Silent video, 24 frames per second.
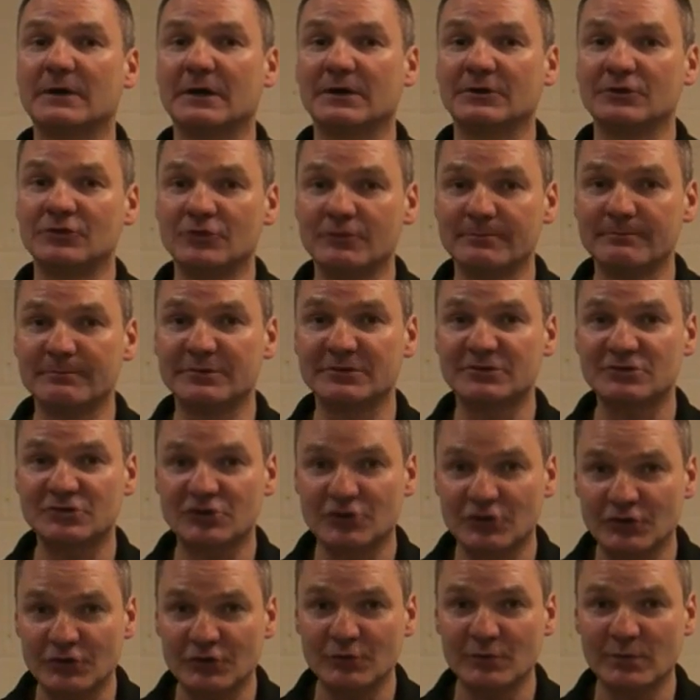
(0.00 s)
a number
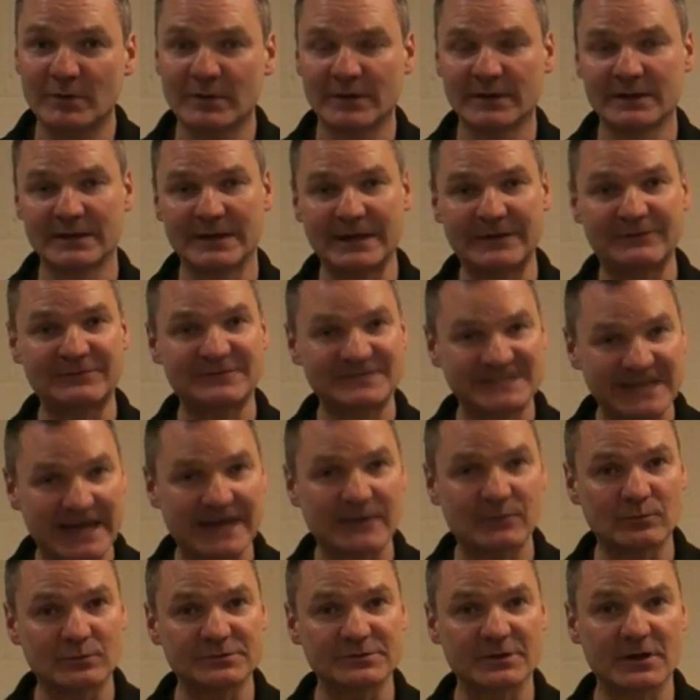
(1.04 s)
2 if
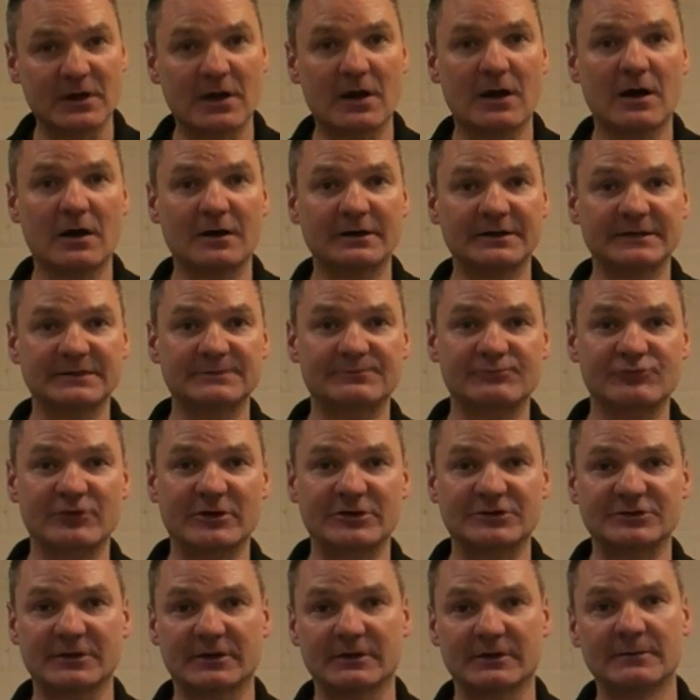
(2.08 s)
10 was the hardest
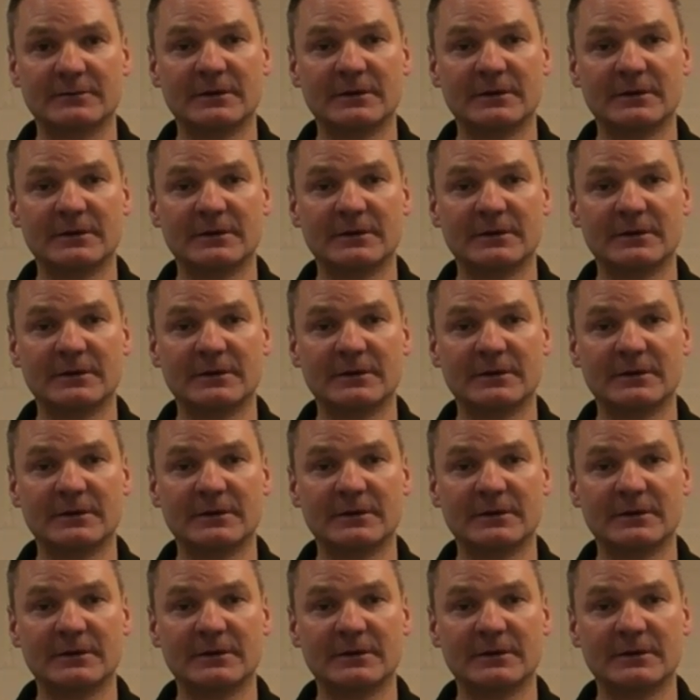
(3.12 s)
pressure.